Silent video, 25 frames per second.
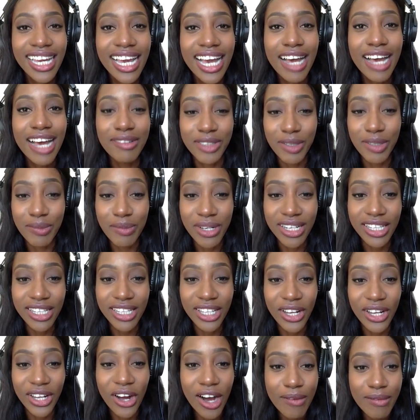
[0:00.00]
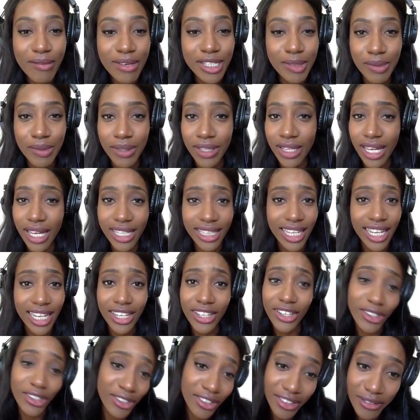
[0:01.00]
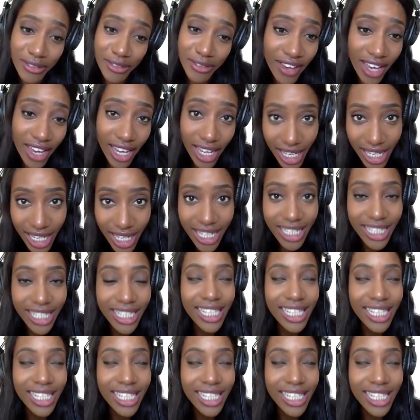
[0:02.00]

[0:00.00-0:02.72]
have someone in the comments be like, "That girl is fake."